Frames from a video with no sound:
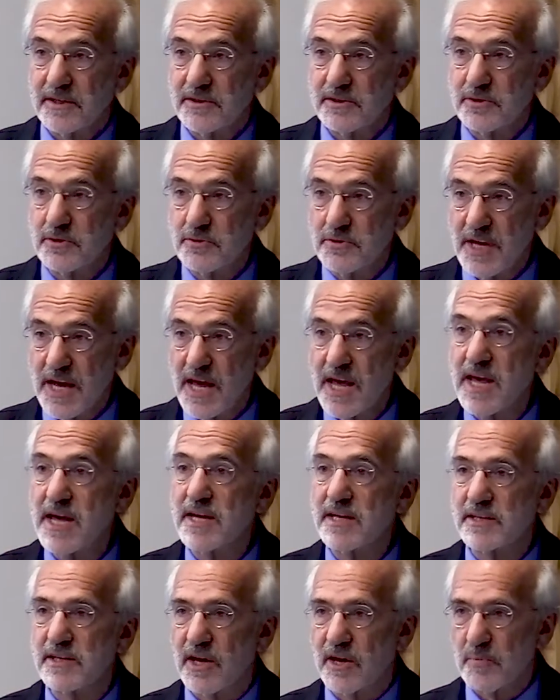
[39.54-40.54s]
today
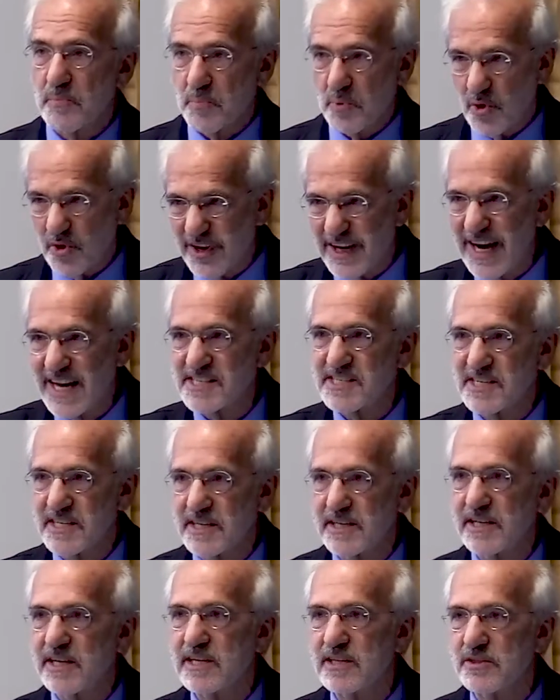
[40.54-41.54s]
and are
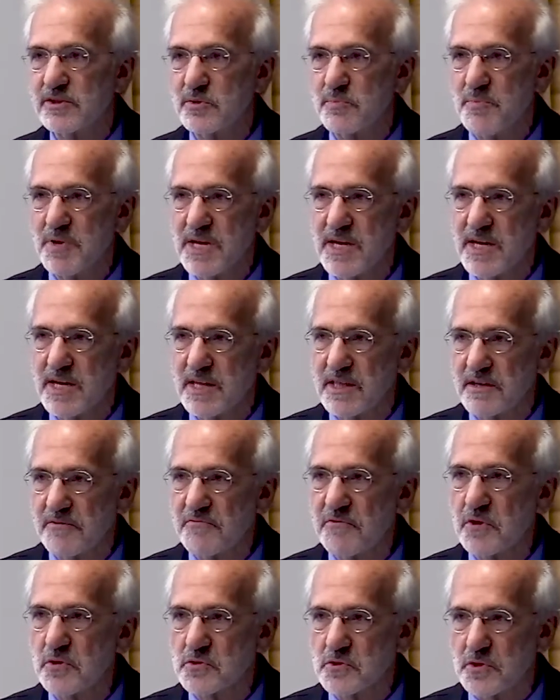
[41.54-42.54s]
progressing to be in the
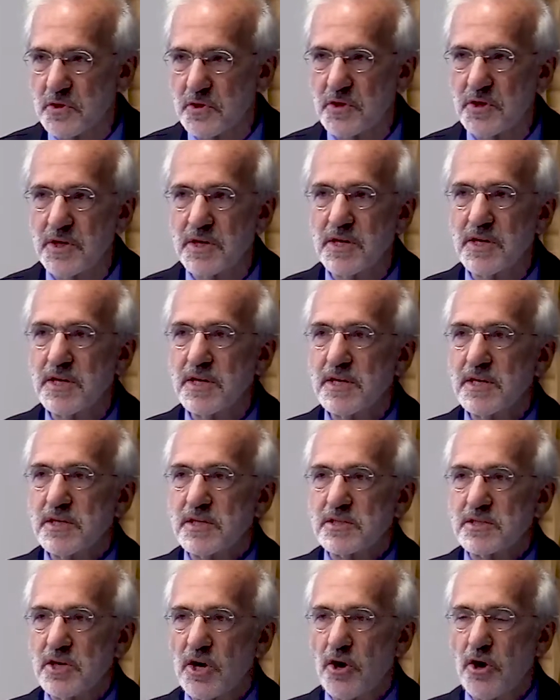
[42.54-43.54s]
future.
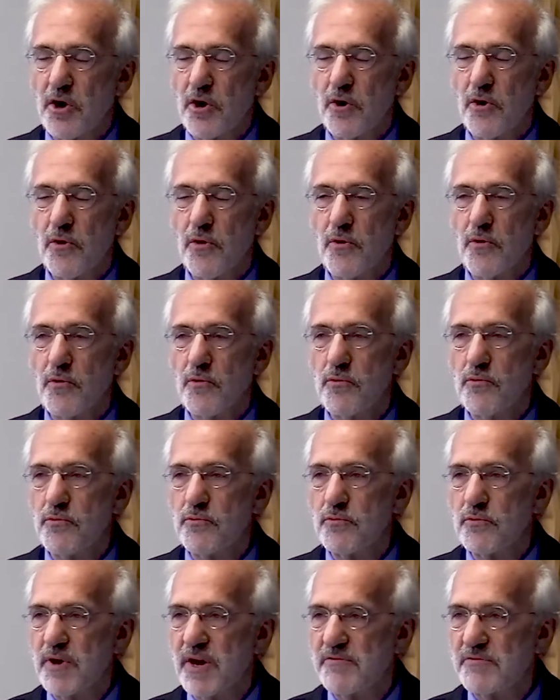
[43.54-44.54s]

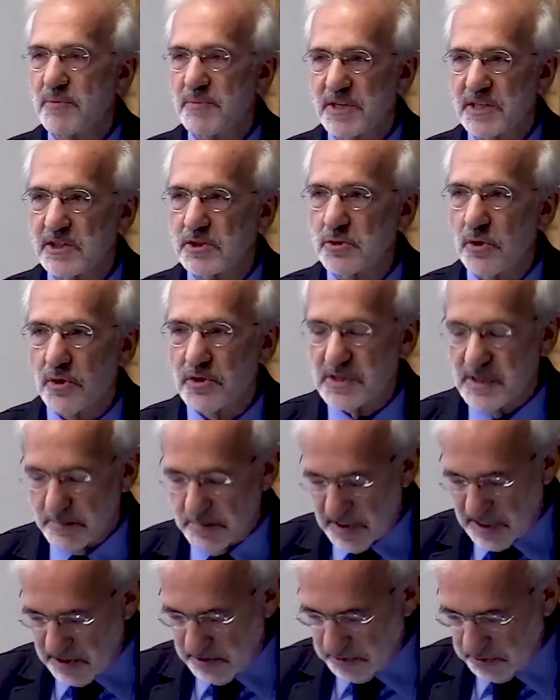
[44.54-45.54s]
So everybody talks
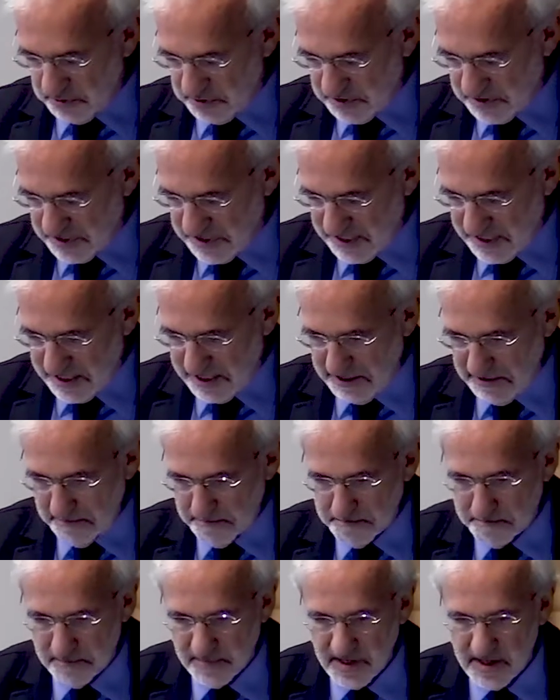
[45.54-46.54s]
about
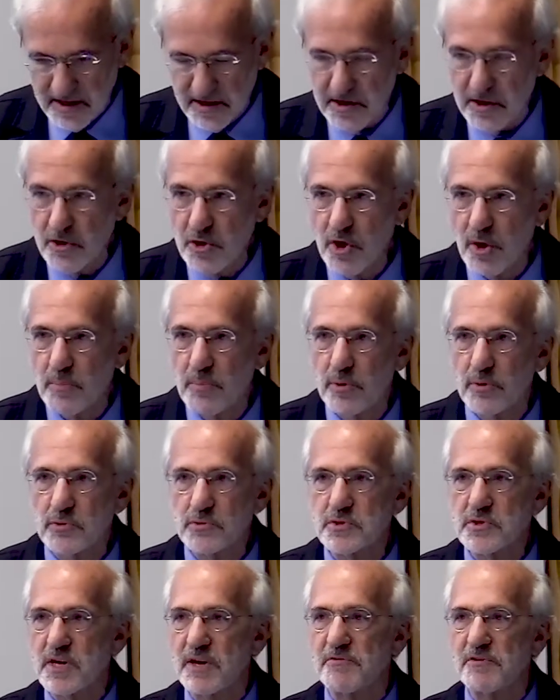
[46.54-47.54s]

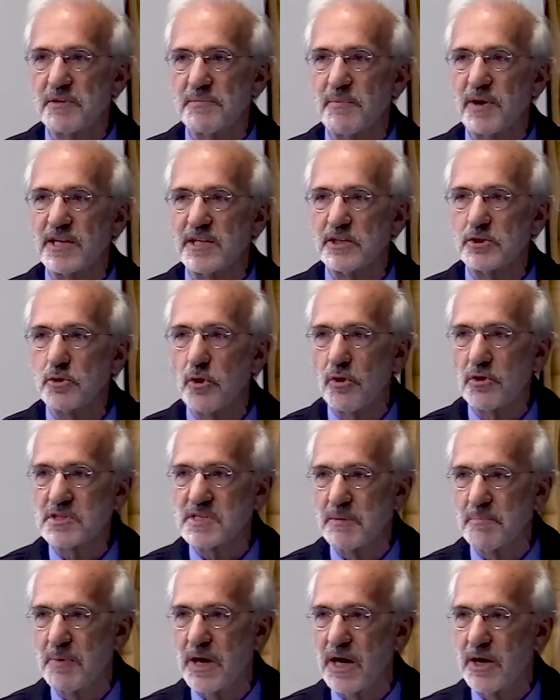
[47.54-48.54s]
renewables, everybody
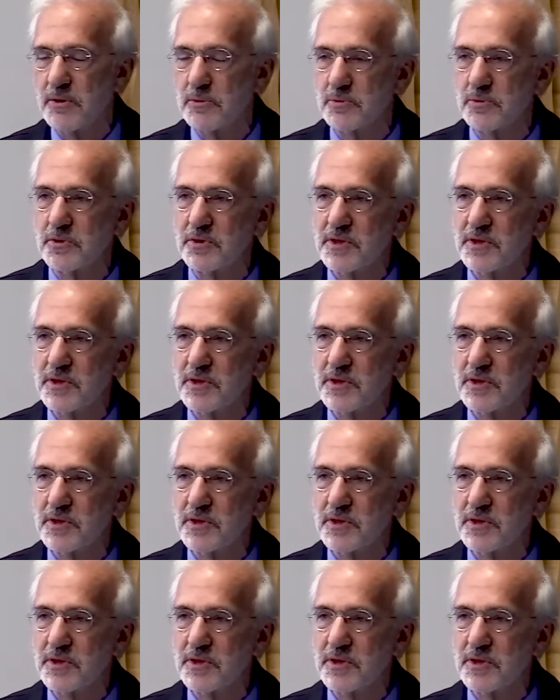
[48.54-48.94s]
talks about